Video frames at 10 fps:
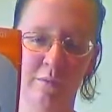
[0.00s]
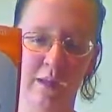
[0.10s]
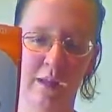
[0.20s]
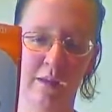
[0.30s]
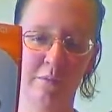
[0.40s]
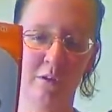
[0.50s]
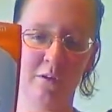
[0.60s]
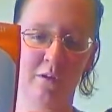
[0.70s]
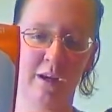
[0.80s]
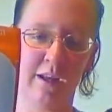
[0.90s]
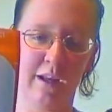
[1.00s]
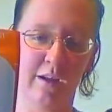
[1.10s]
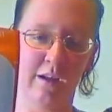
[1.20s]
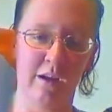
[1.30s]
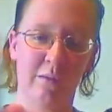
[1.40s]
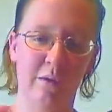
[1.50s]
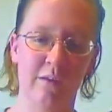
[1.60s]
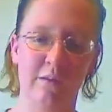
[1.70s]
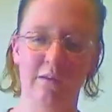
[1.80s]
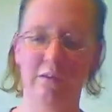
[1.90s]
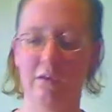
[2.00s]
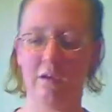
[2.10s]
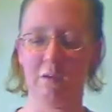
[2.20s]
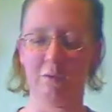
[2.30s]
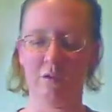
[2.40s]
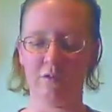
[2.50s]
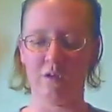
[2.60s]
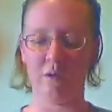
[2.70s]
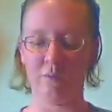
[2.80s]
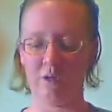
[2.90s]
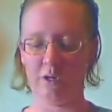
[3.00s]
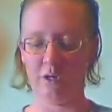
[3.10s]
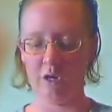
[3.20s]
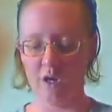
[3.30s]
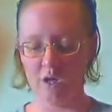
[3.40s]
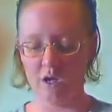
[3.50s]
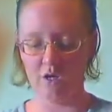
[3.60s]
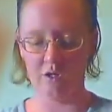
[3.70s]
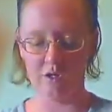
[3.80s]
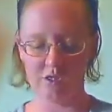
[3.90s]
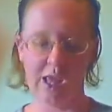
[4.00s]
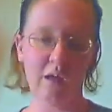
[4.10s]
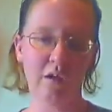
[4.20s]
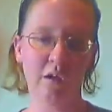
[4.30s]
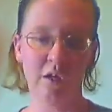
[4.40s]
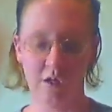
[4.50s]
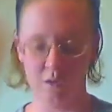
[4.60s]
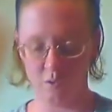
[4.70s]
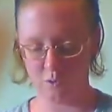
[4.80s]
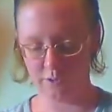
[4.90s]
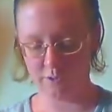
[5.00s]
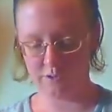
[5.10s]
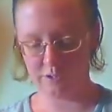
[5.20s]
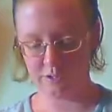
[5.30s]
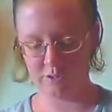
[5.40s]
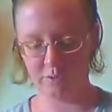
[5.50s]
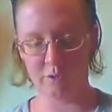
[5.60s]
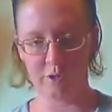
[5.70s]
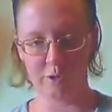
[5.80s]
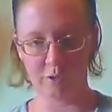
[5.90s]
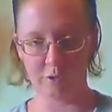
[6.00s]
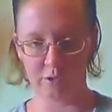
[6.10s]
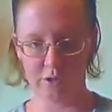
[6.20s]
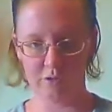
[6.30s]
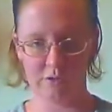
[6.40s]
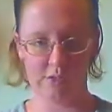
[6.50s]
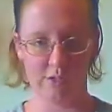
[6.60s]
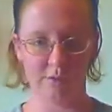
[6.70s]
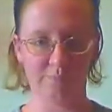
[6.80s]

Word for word: but I'm going to try it out anyways. You can put it on top of your, your salad or your cereal or your yogurt. So